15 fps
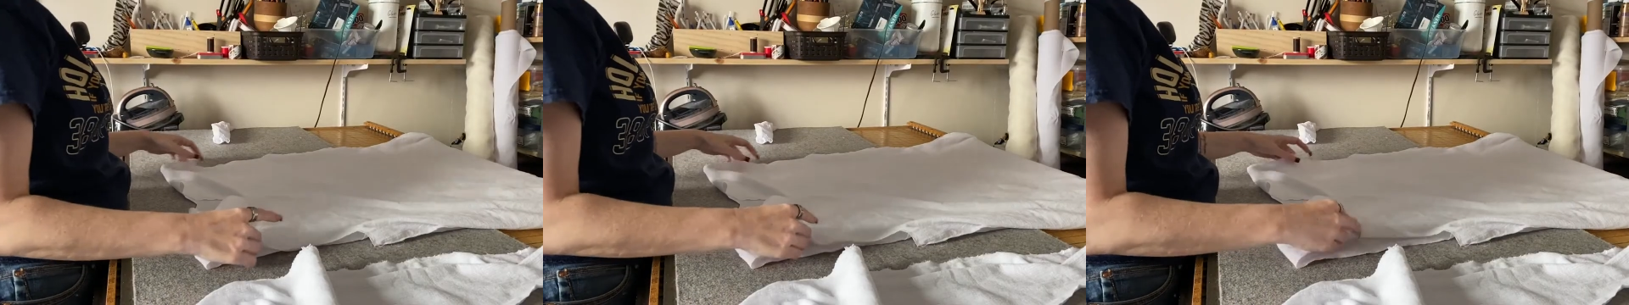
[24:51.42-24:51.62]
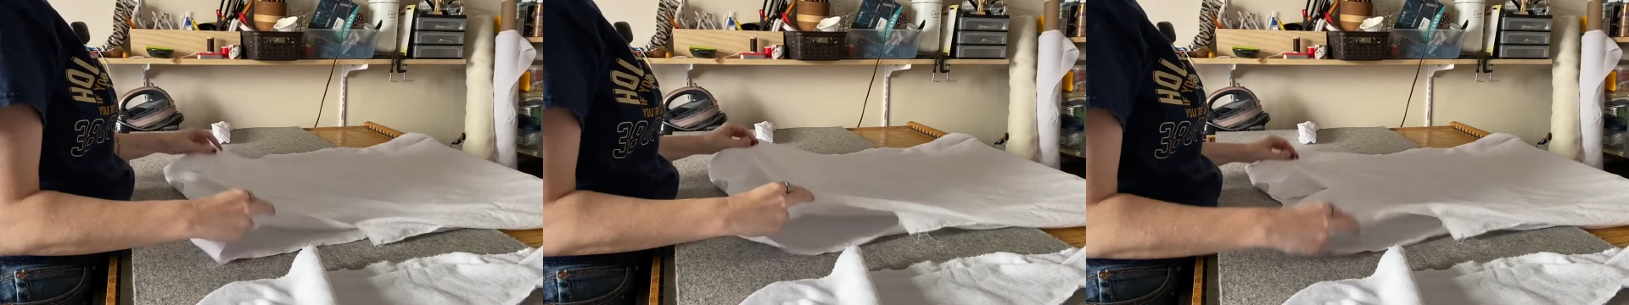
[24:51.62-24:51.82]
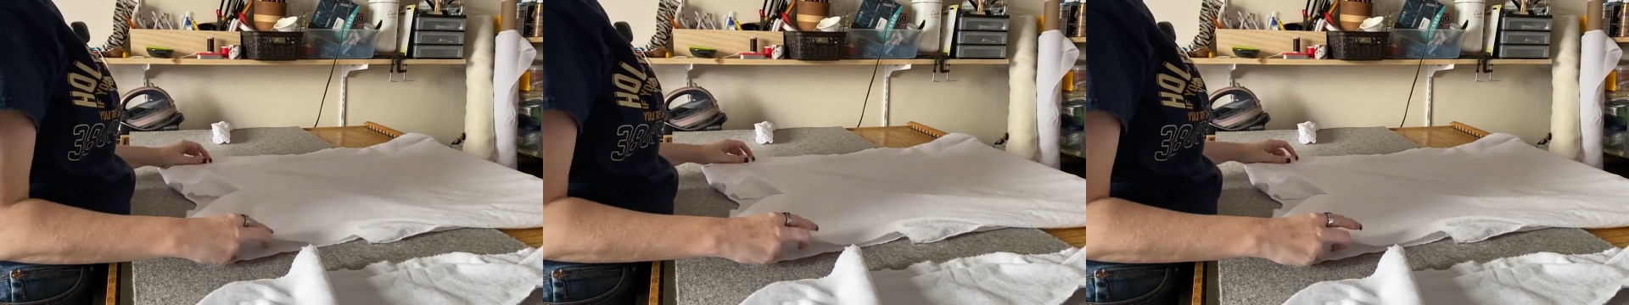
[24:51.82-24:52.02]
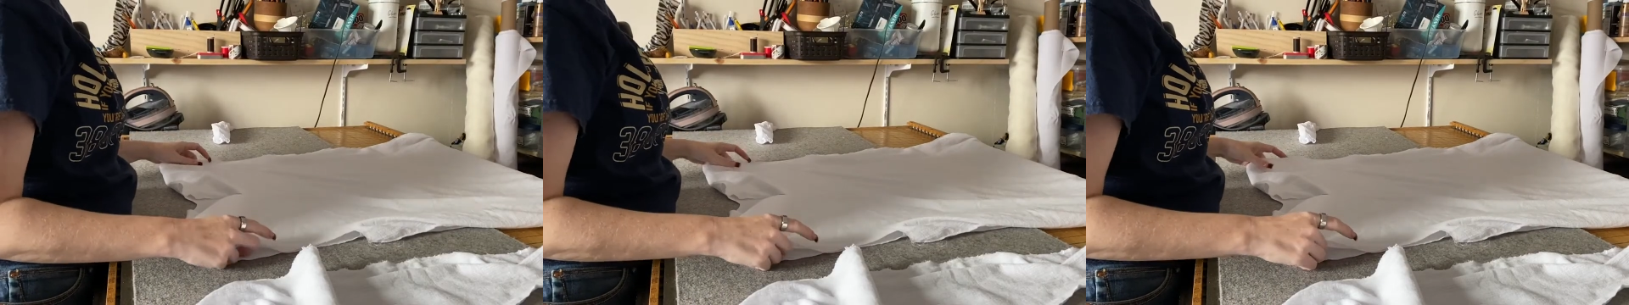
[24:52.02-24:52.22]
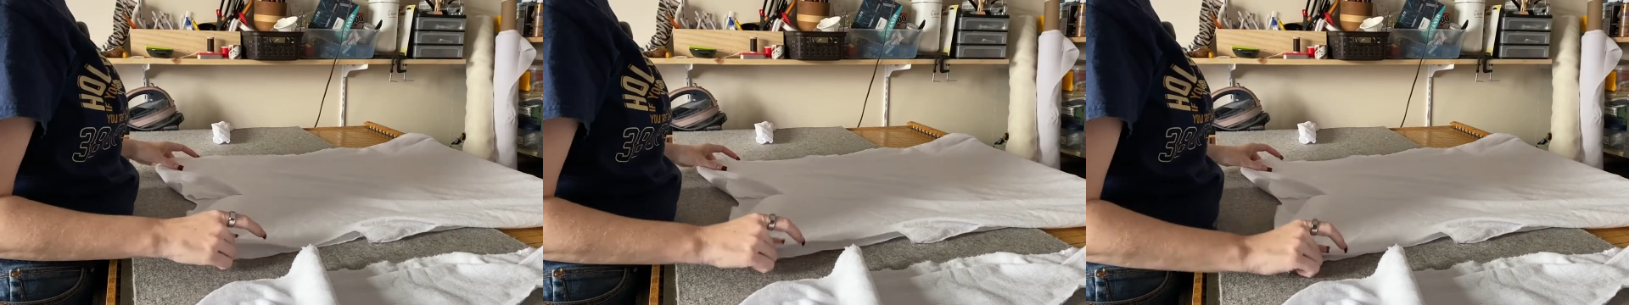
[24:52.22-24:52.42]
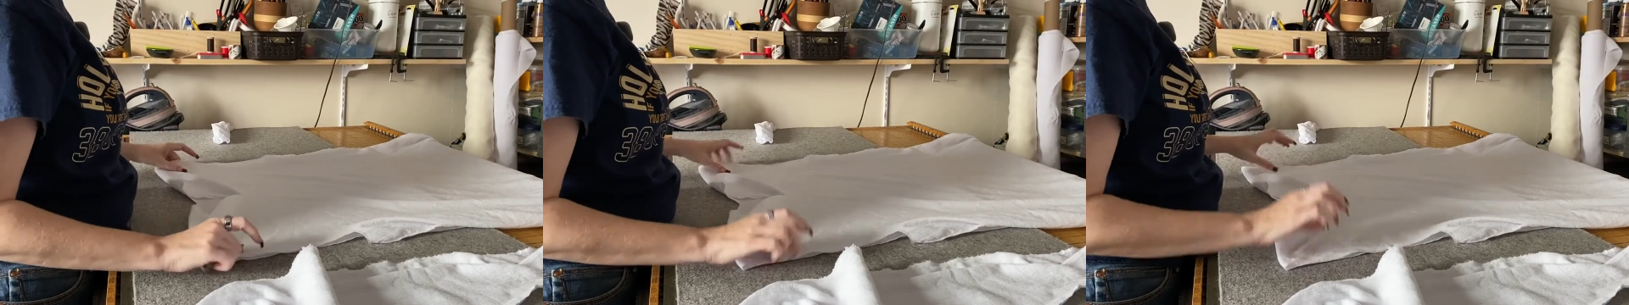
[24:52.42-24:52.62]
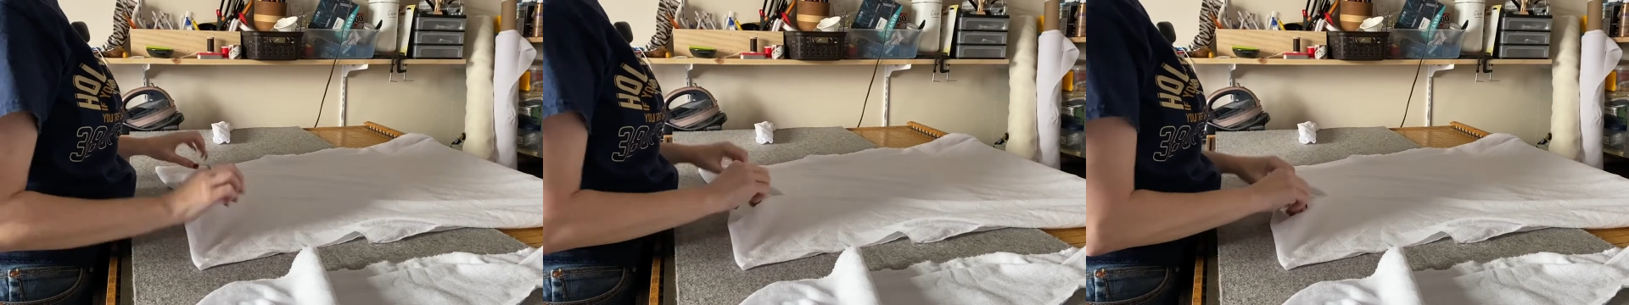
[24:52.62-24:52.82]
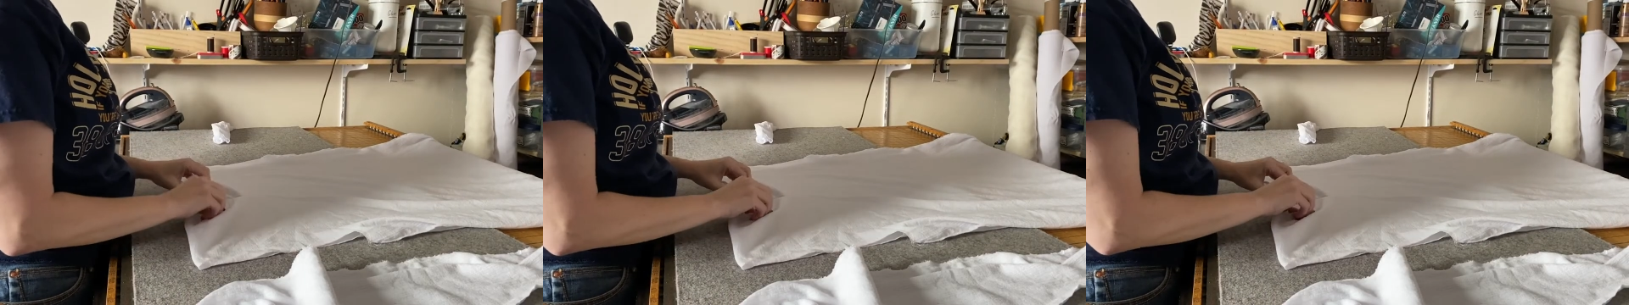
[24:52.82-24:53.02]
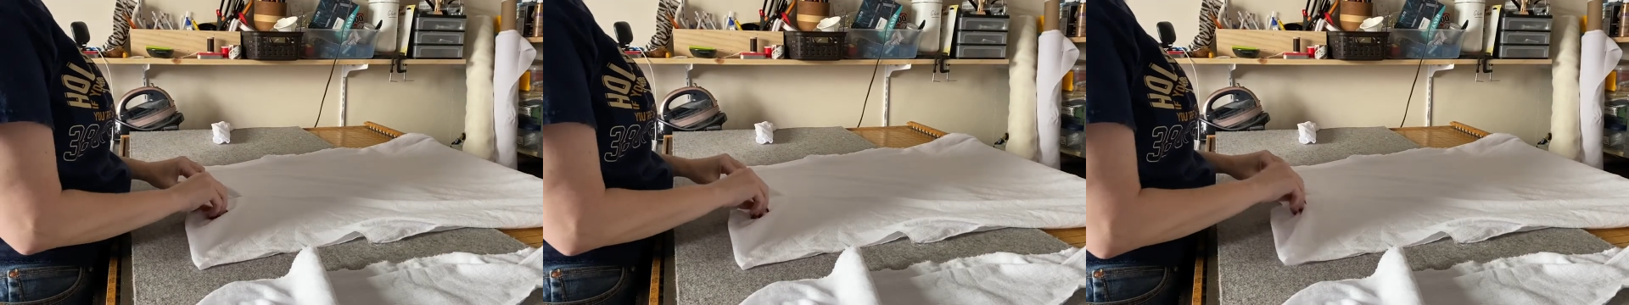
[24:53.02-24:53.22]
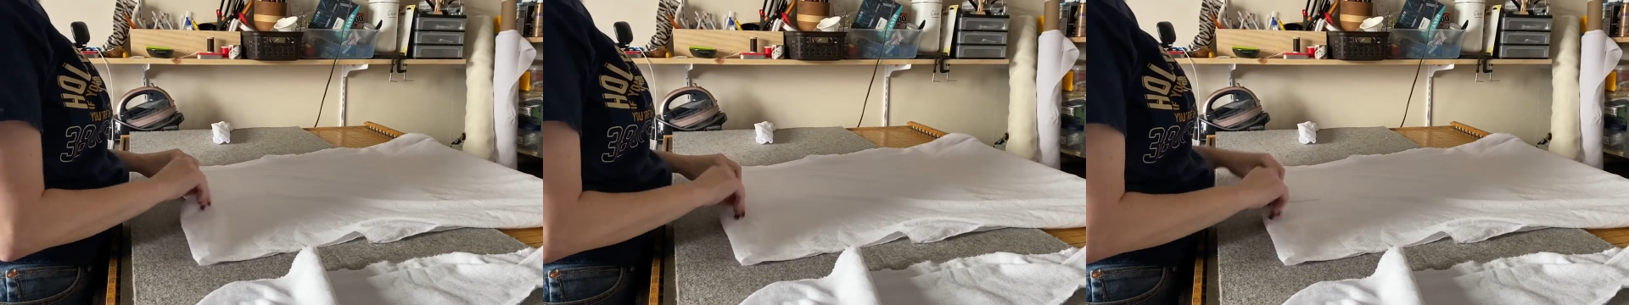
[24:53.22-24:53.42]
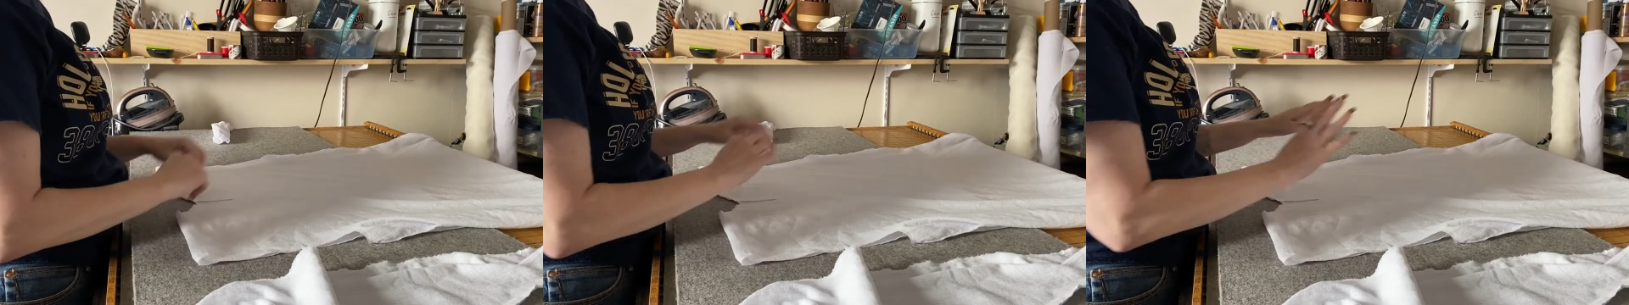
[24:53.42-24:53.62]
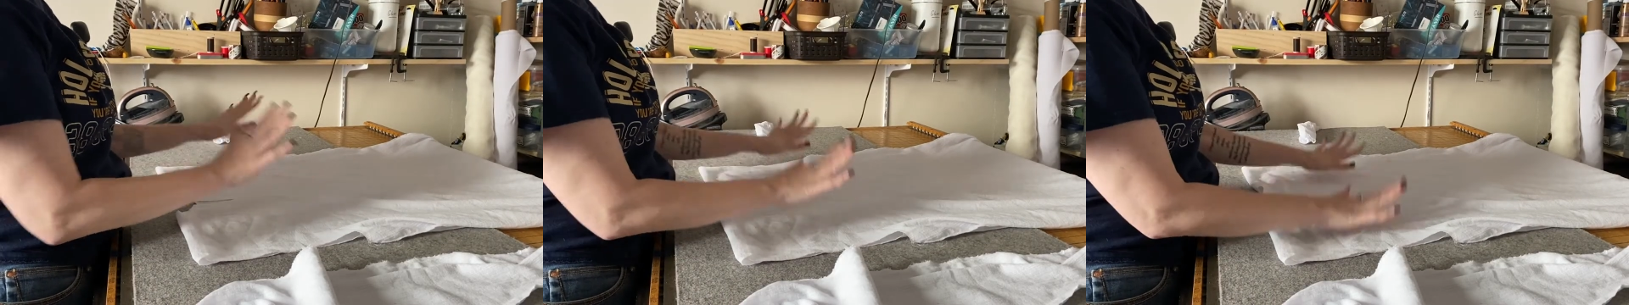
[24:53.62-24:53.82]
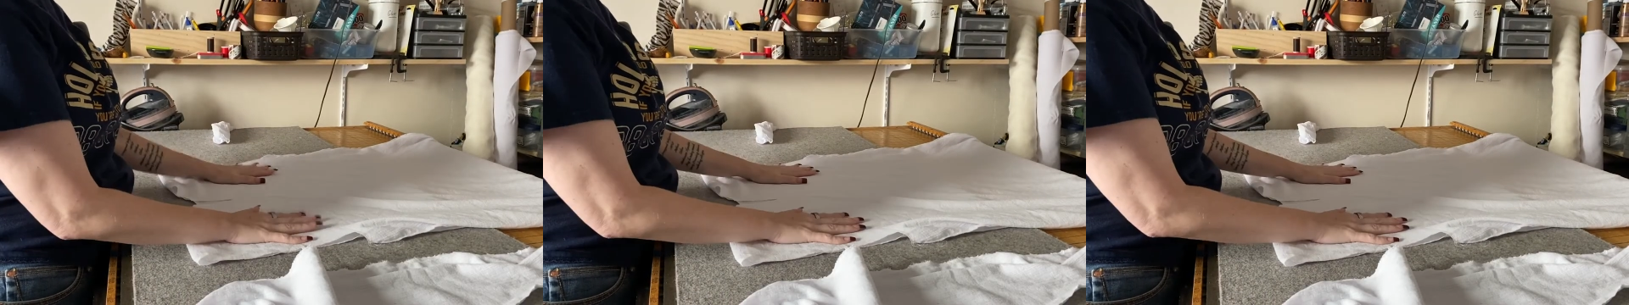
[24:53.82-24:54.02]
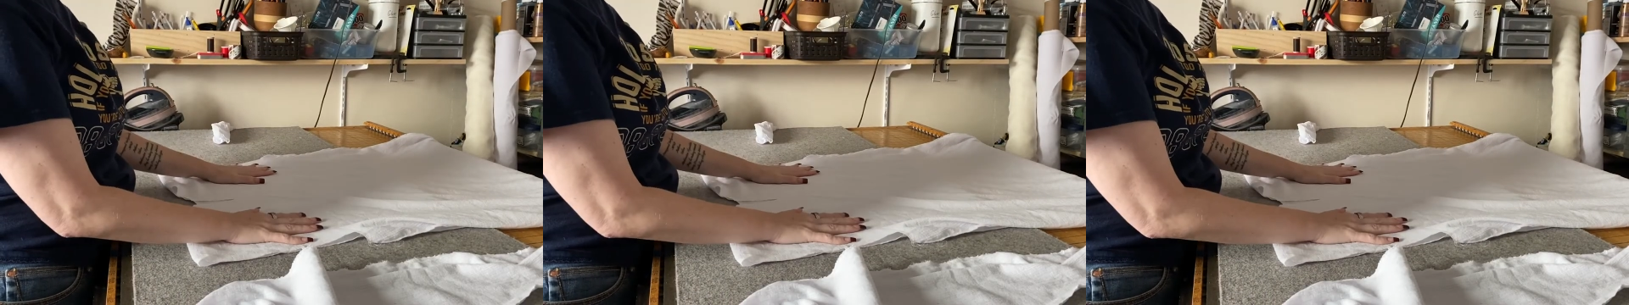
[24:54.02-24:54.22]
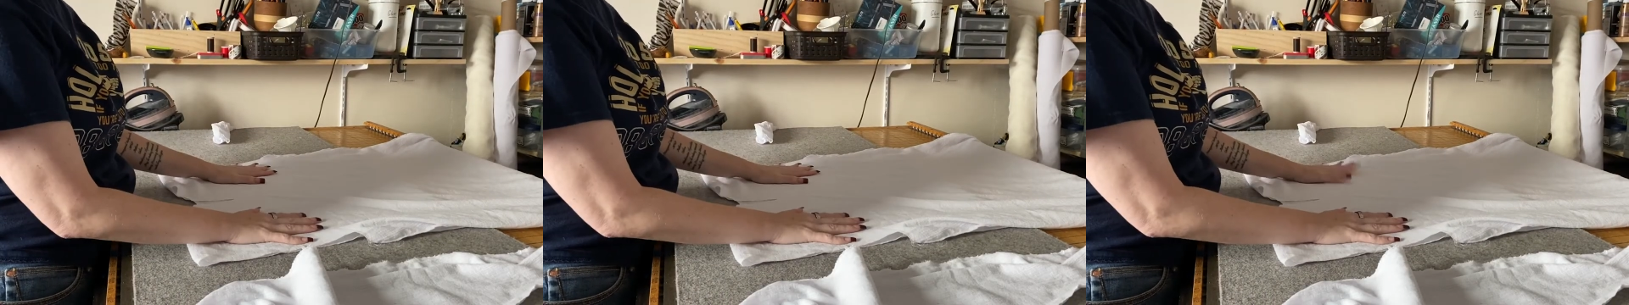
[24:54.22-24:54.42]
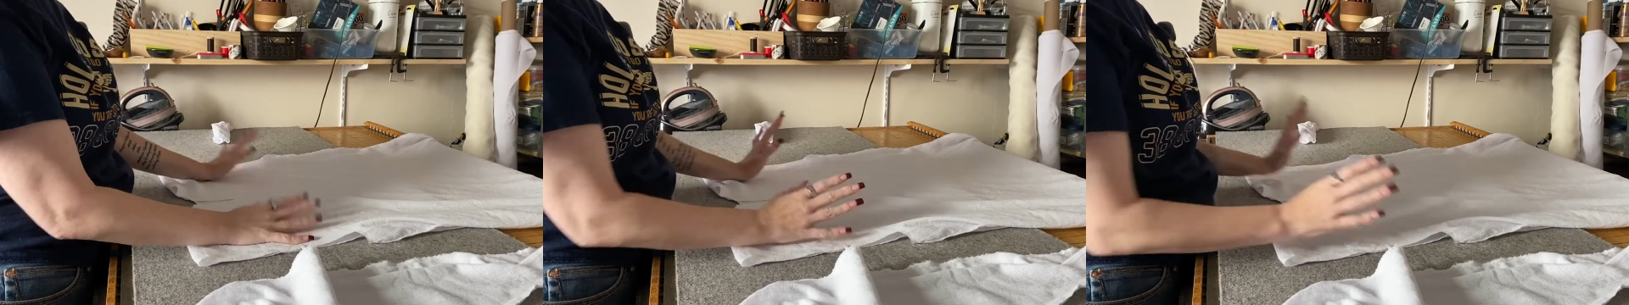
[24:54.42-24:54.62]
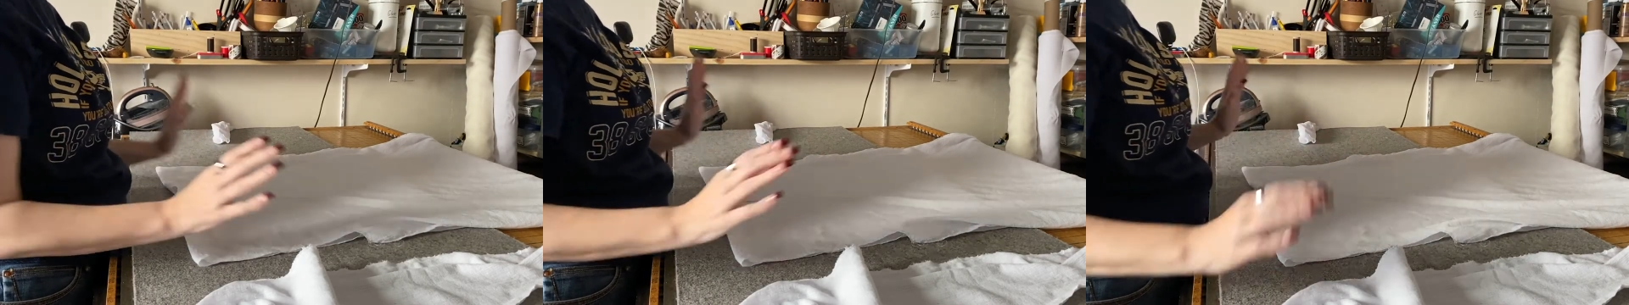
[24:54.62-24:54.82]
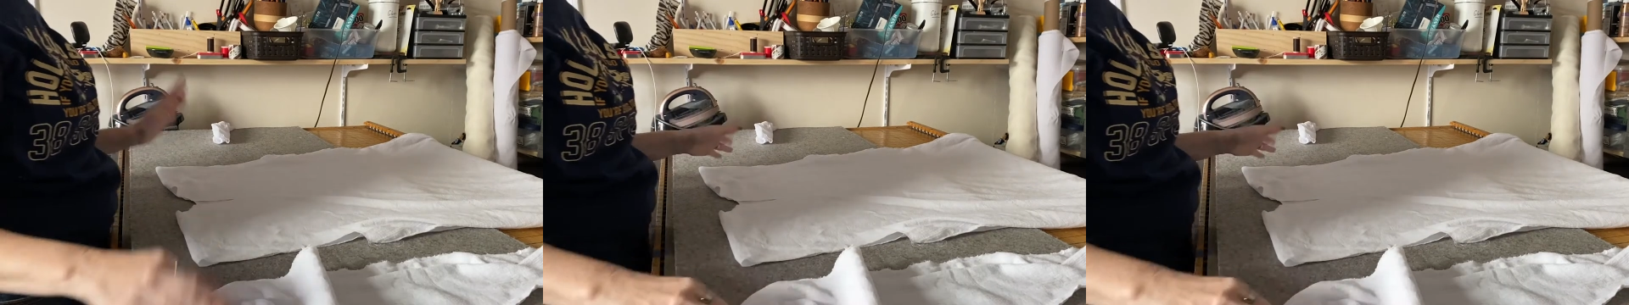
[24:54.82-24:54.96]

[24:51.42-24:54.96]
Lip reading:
[unreadable: no face in view]